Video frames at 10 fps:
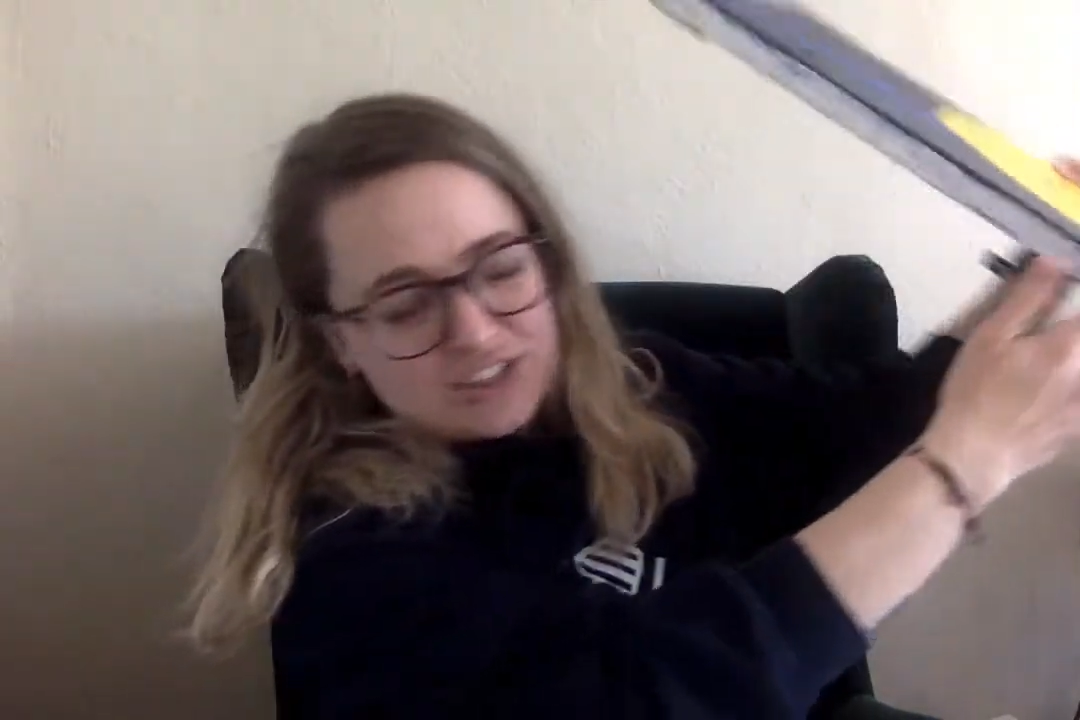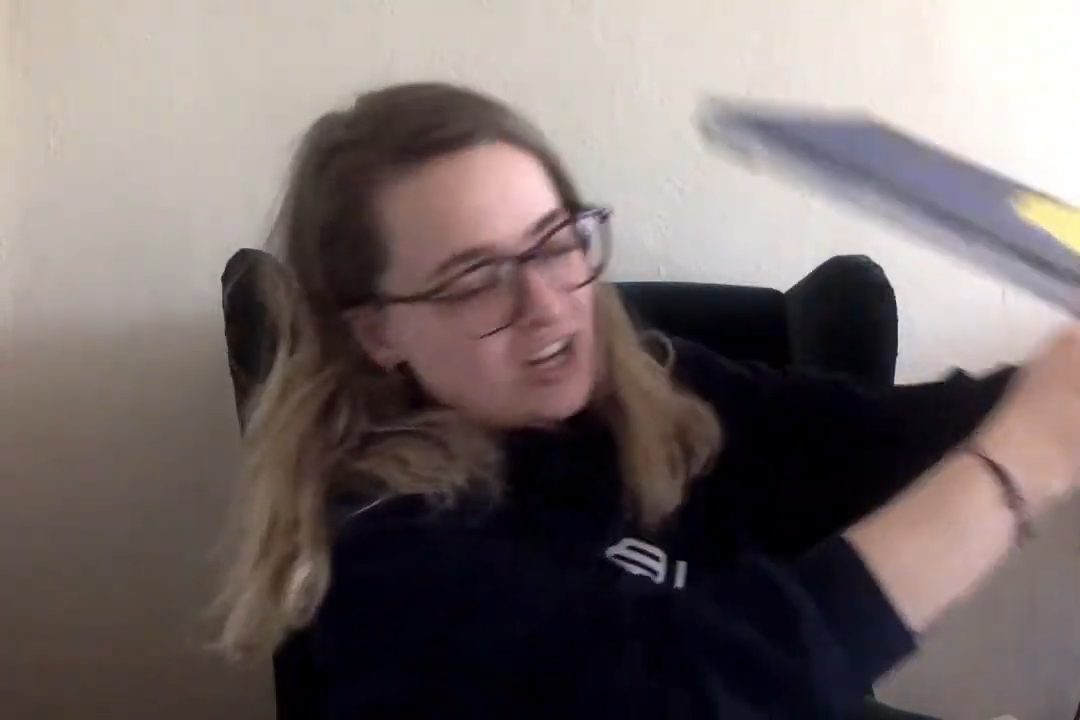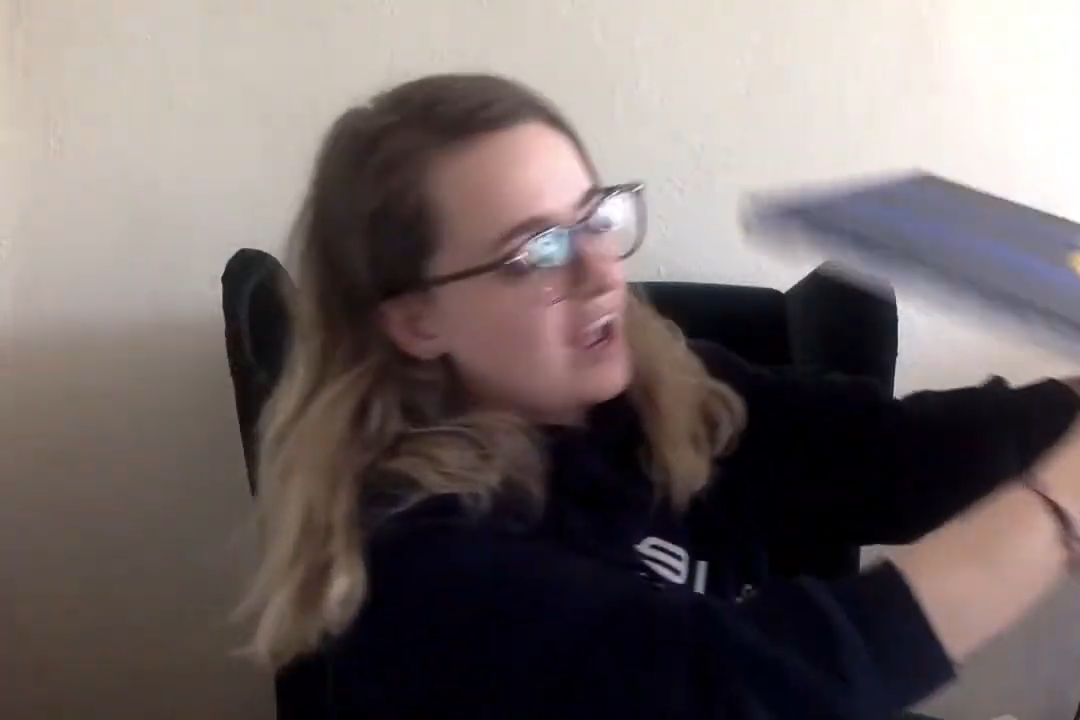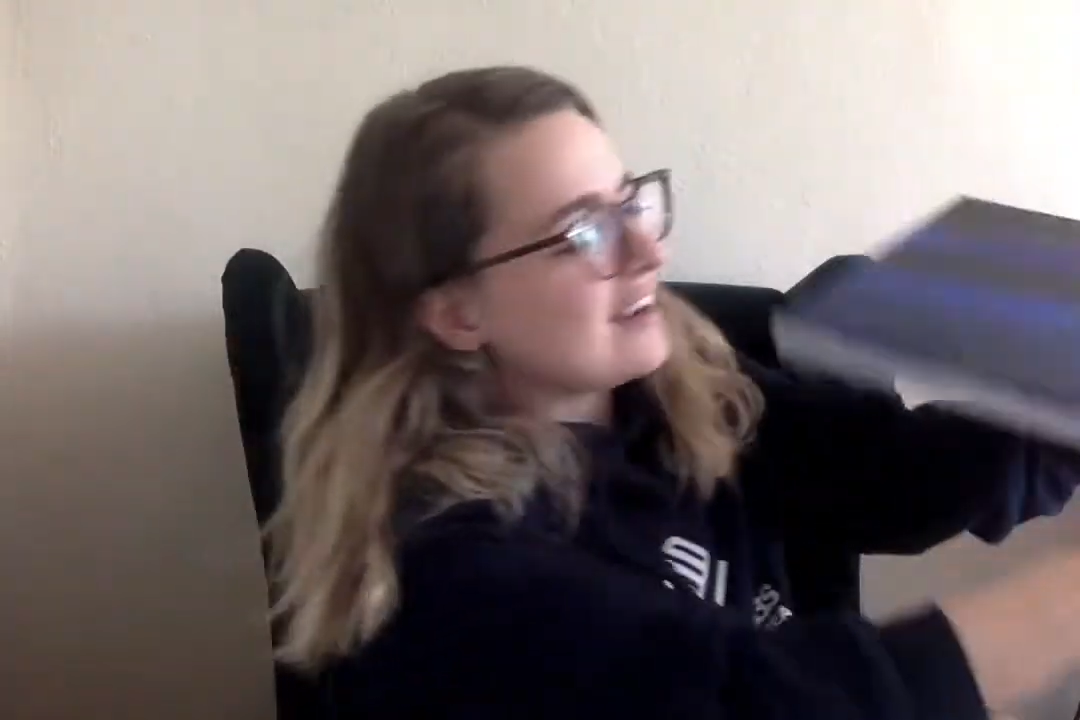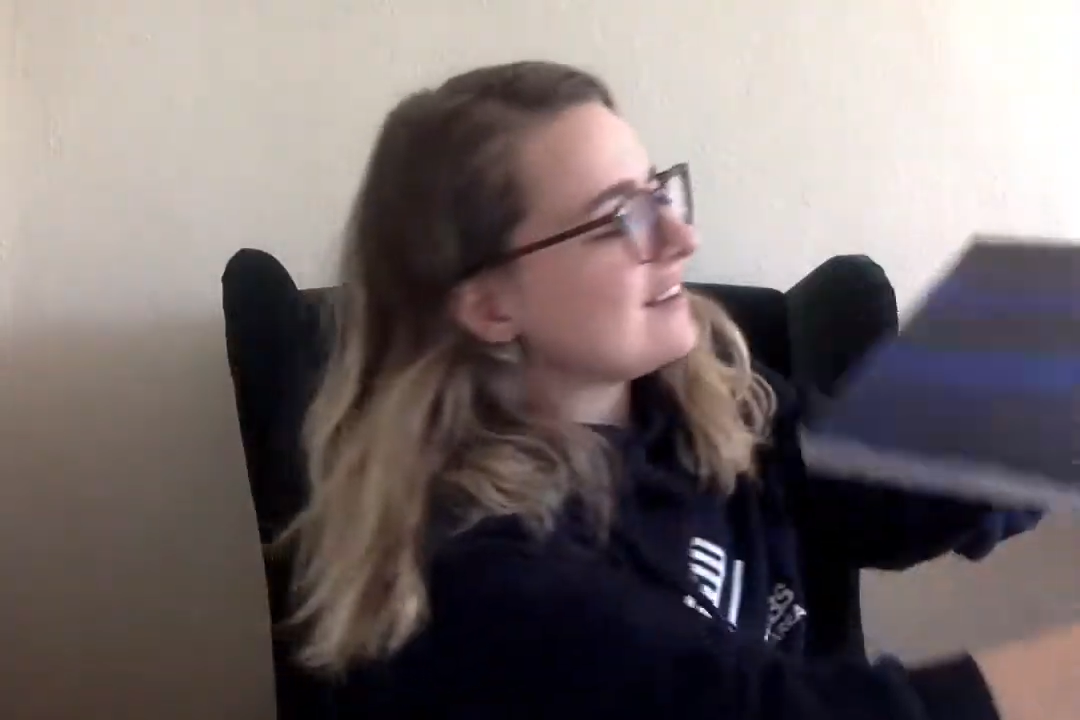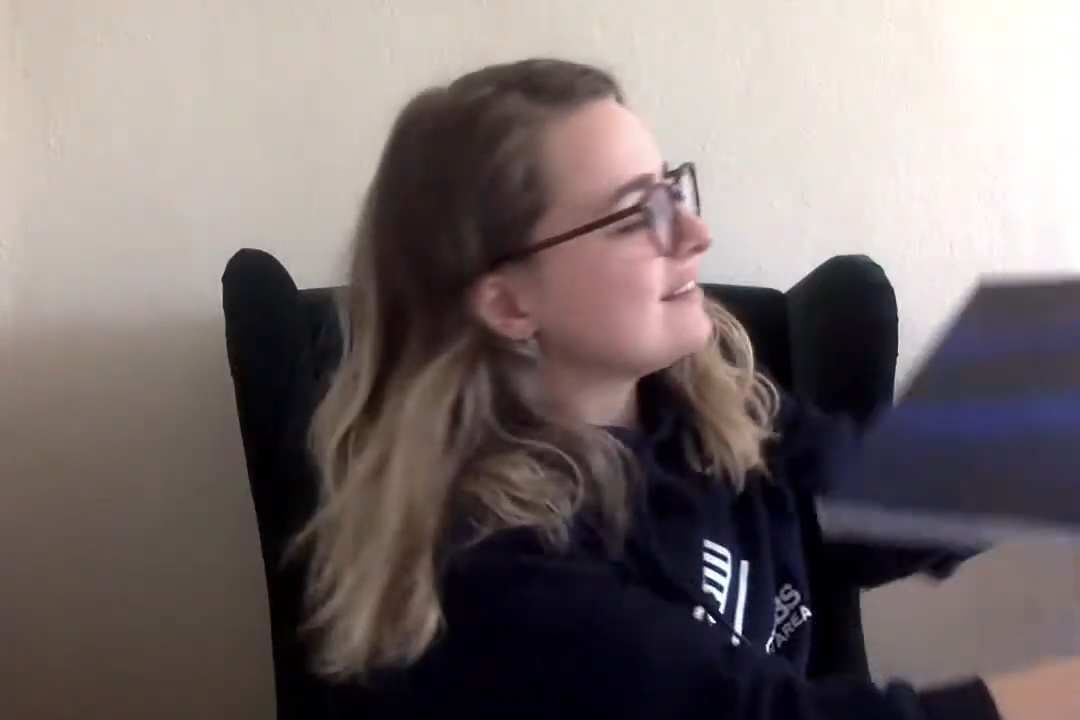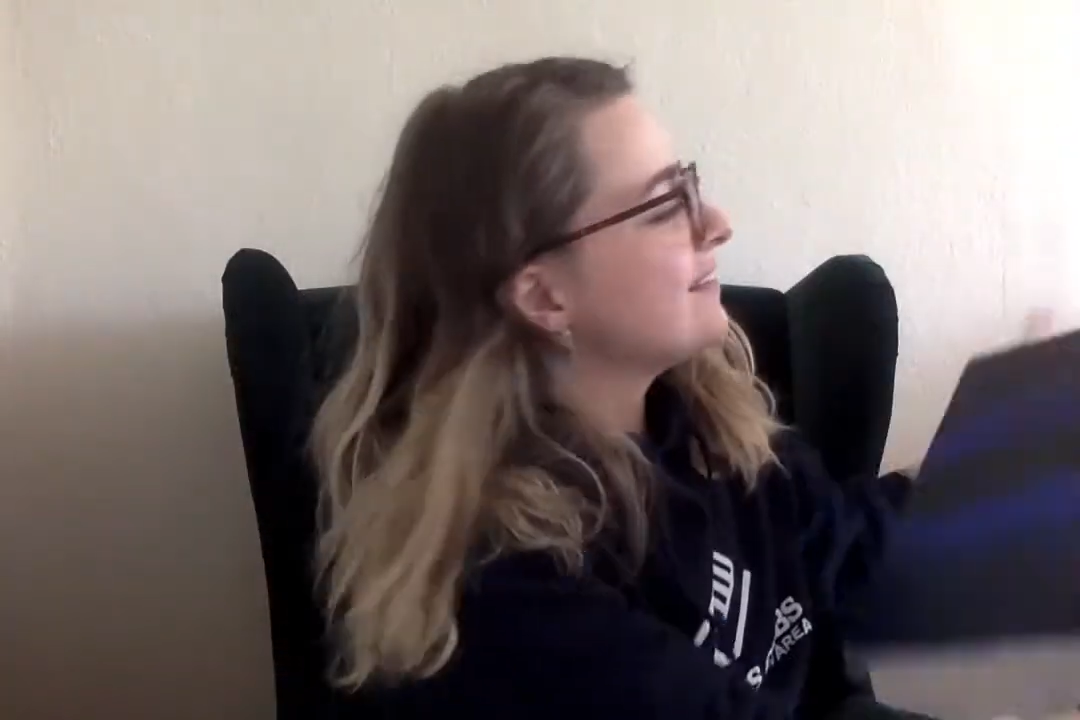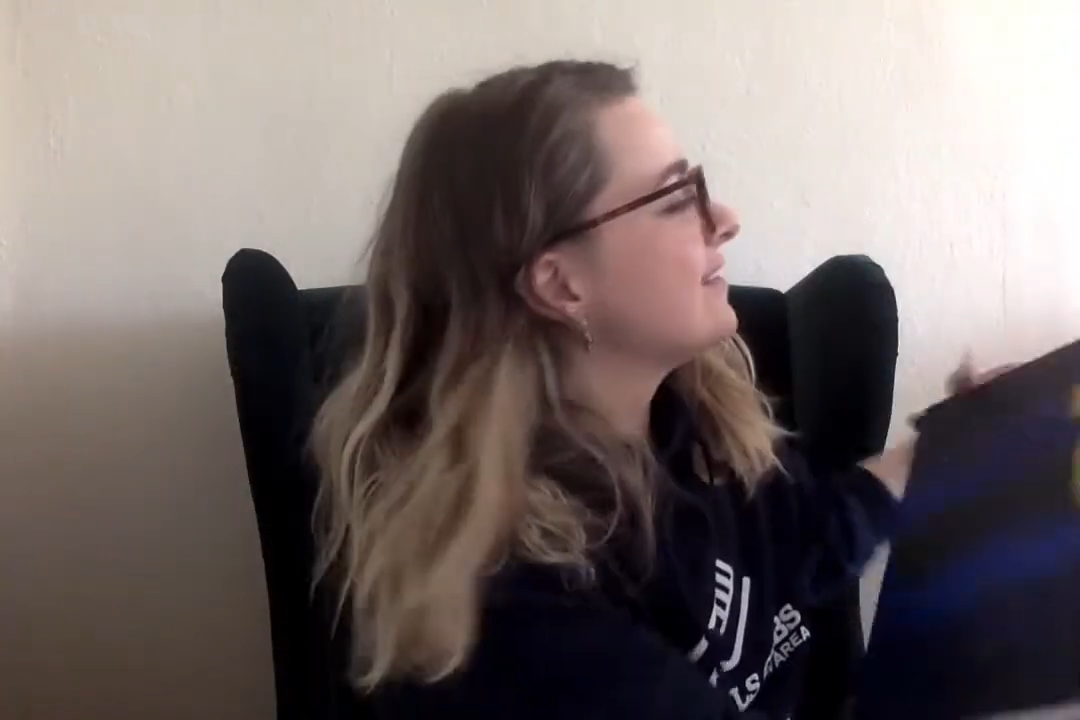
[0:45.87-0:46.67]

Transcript: sunshine,